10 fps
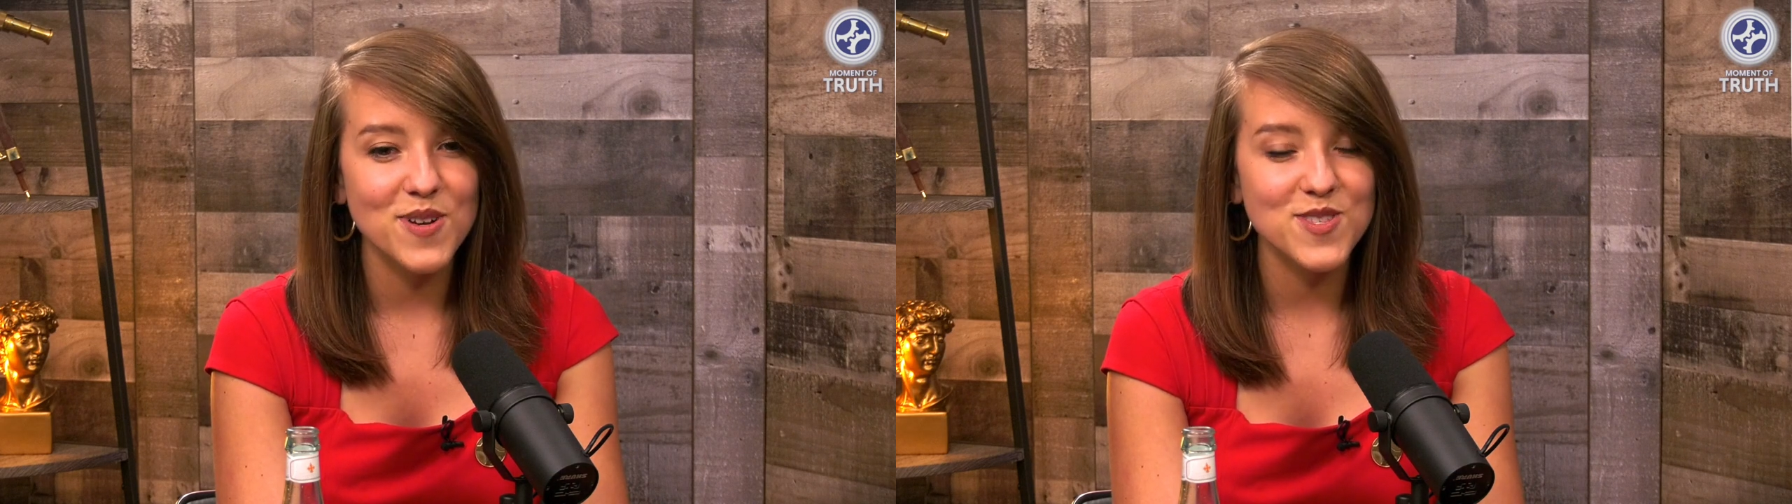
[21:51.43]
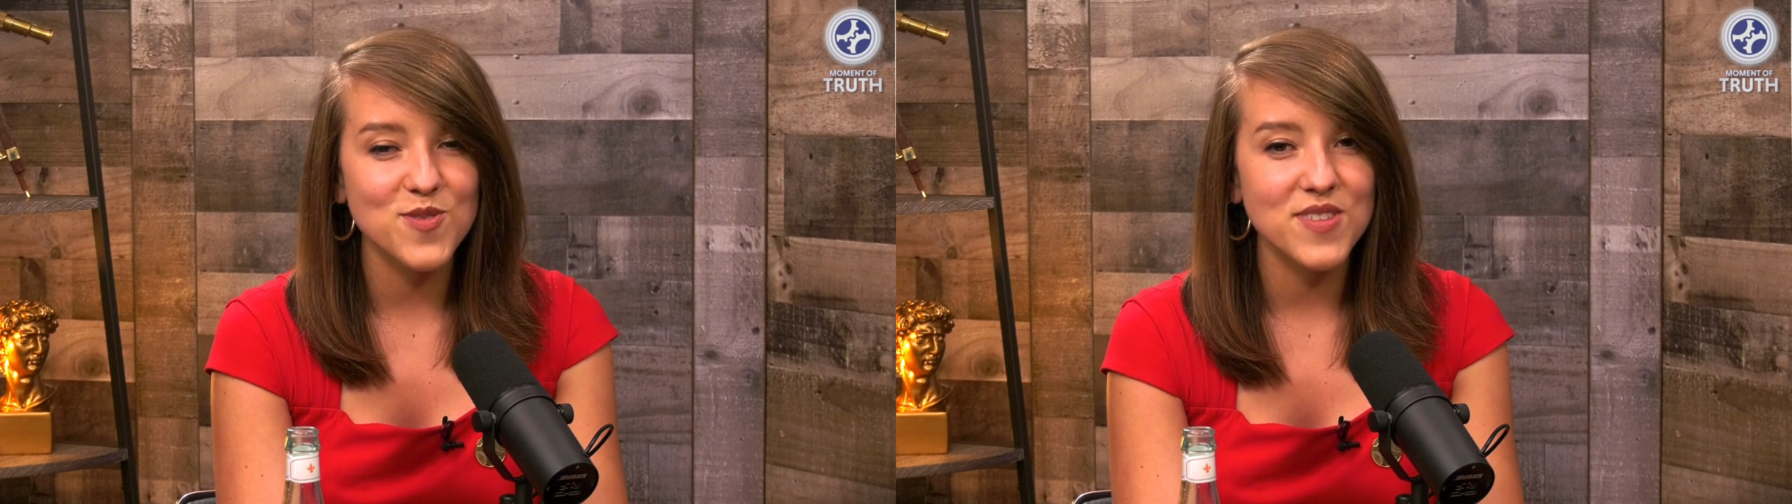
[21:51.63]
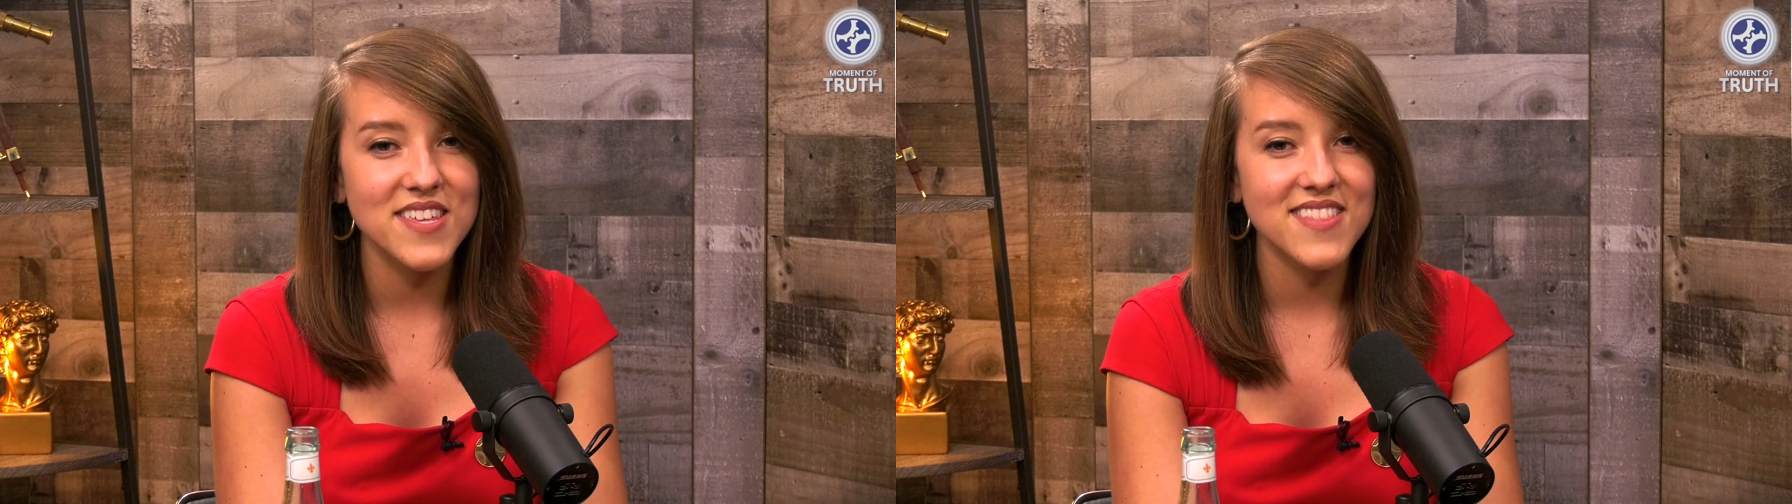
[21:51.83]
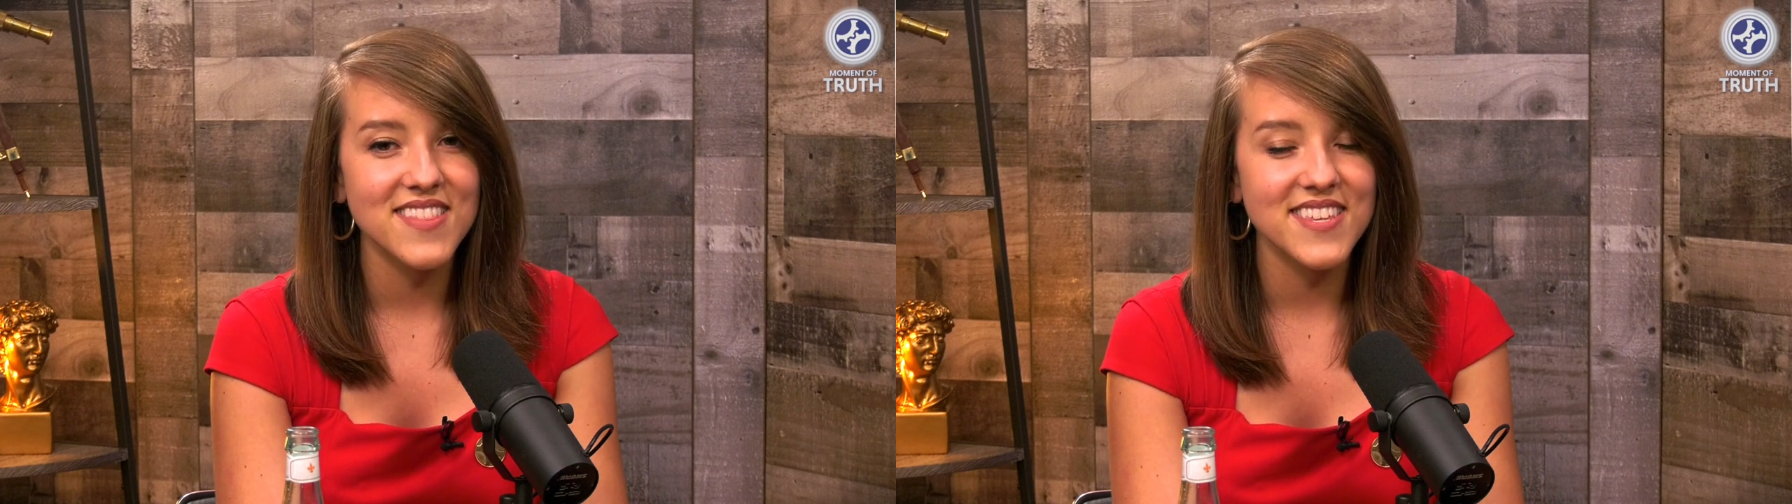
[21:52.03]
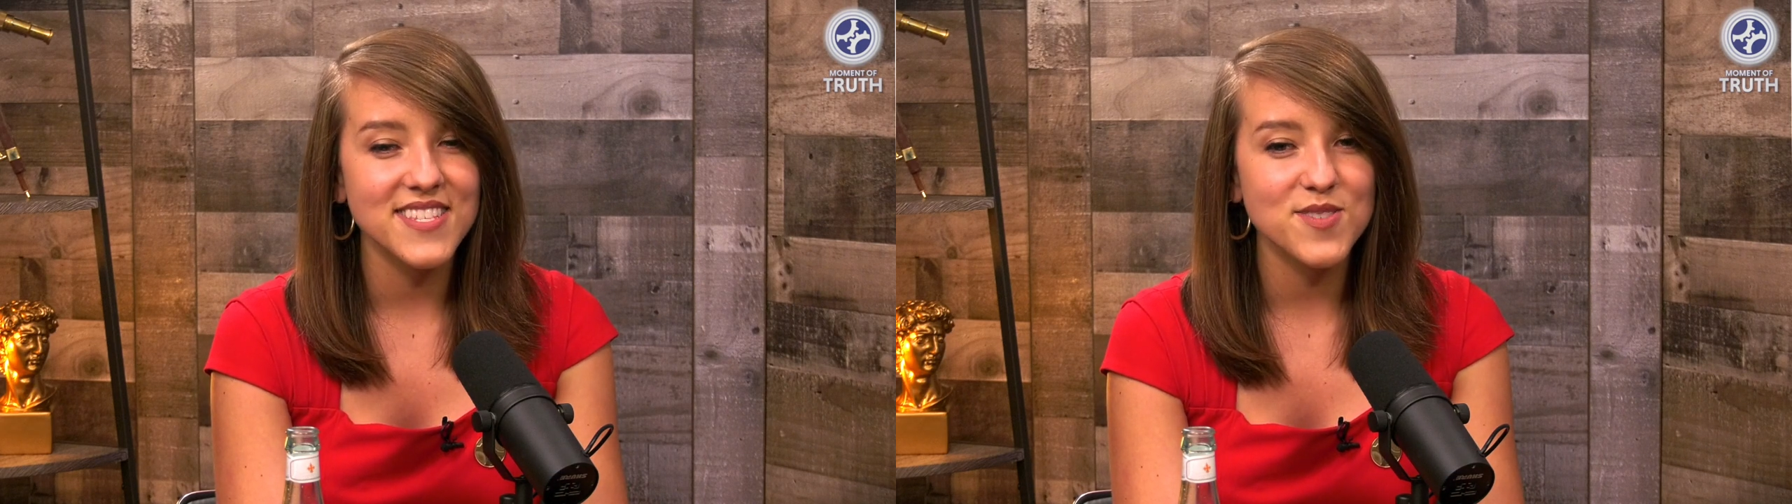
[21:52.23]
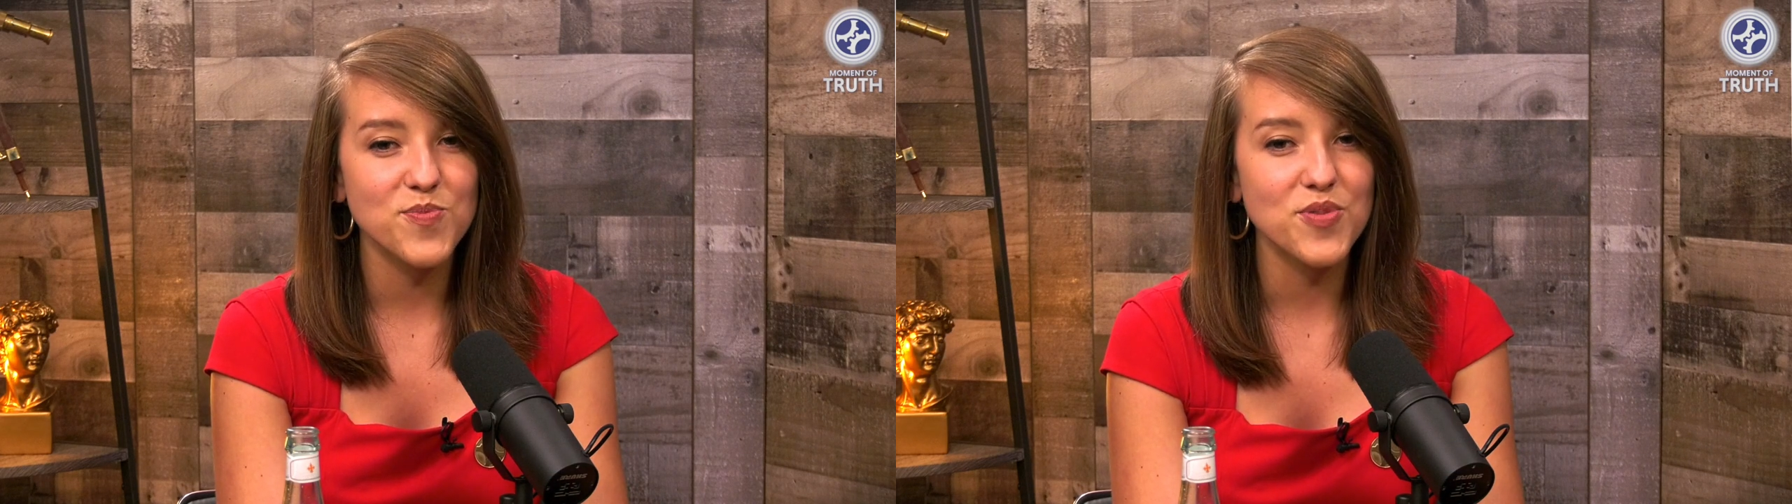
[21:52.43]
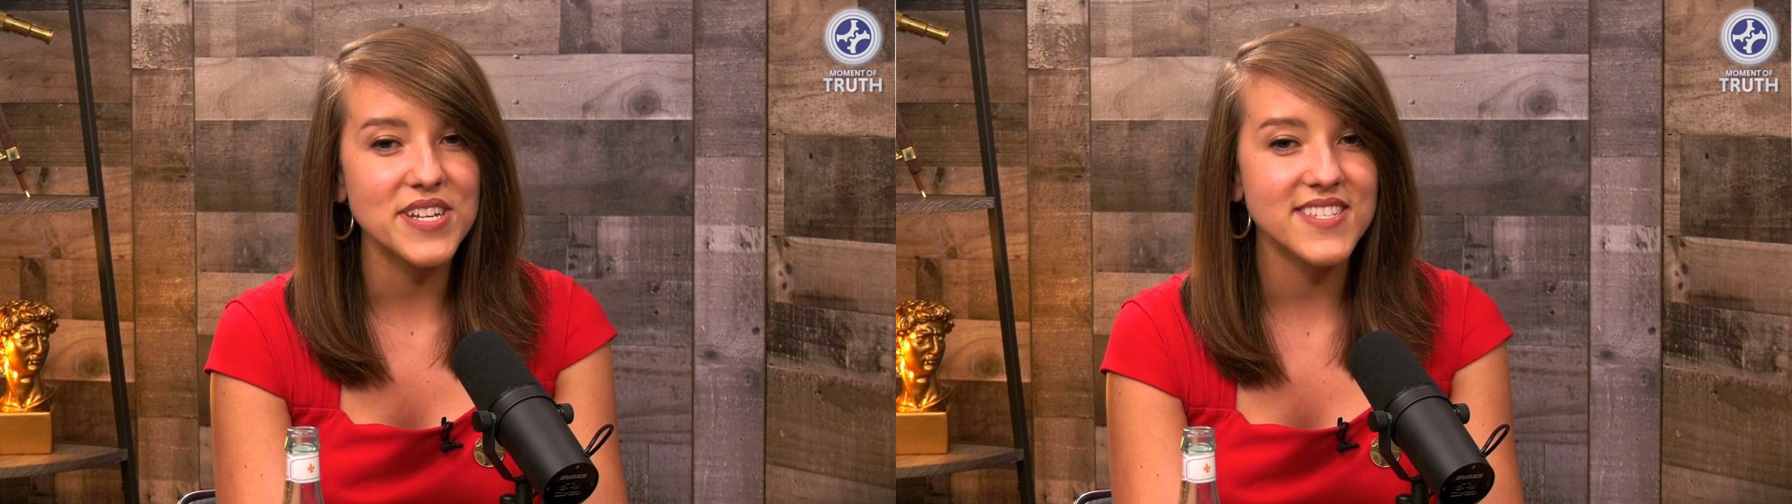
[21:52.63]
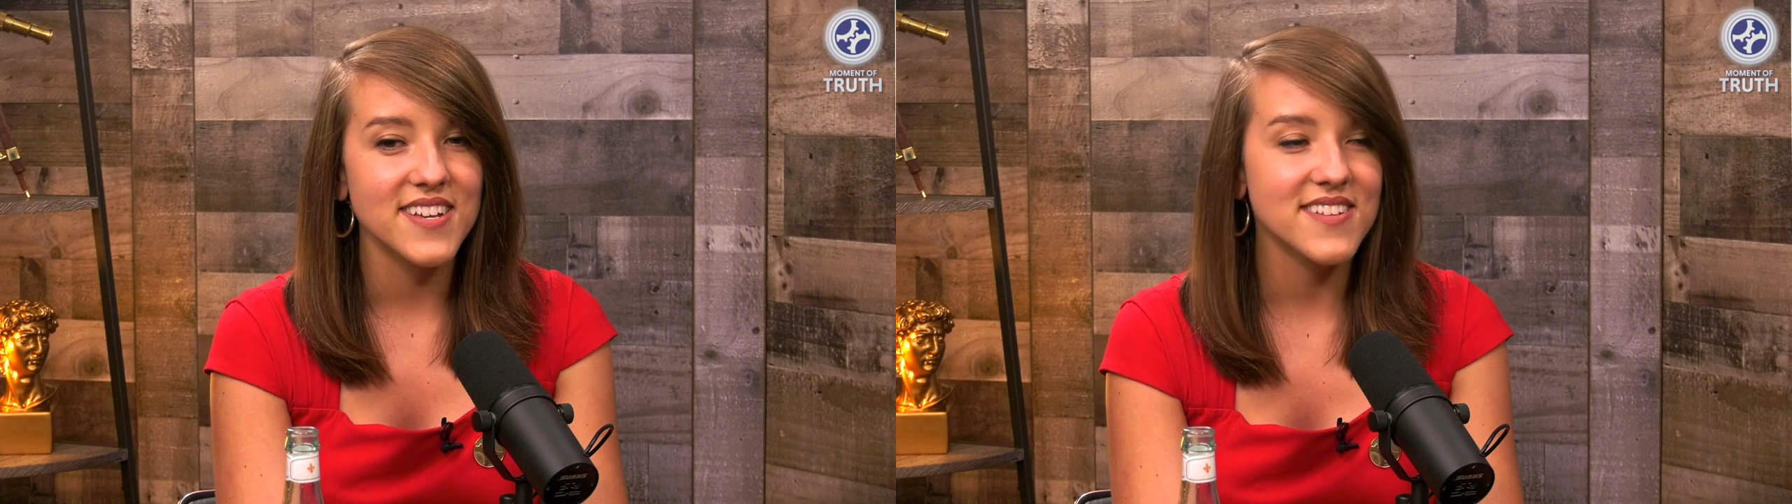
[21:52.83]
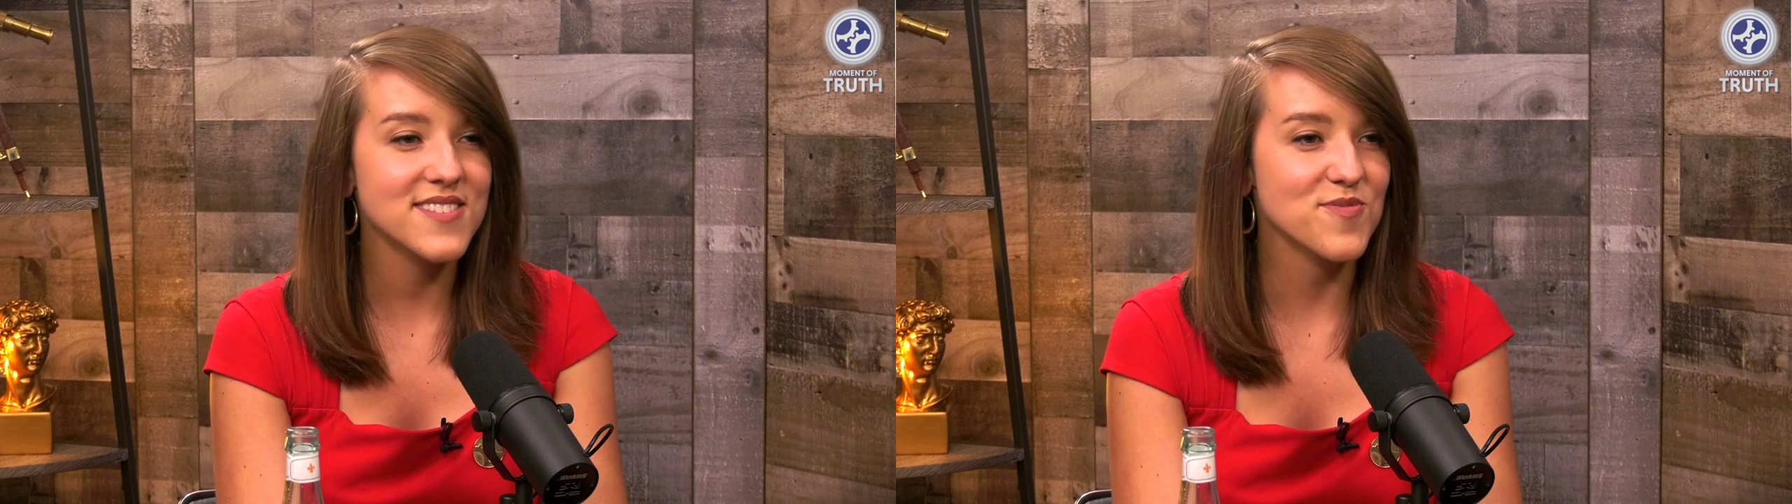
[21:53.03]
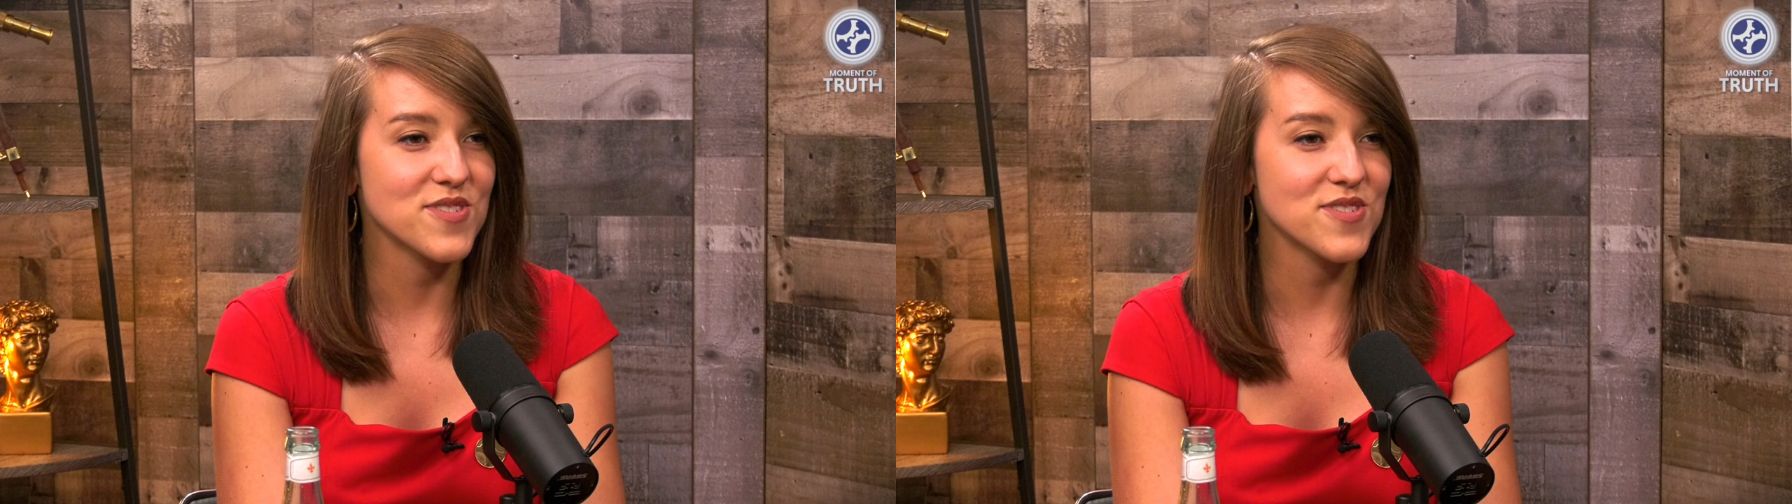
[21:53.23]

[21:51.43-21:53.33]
So then this brings us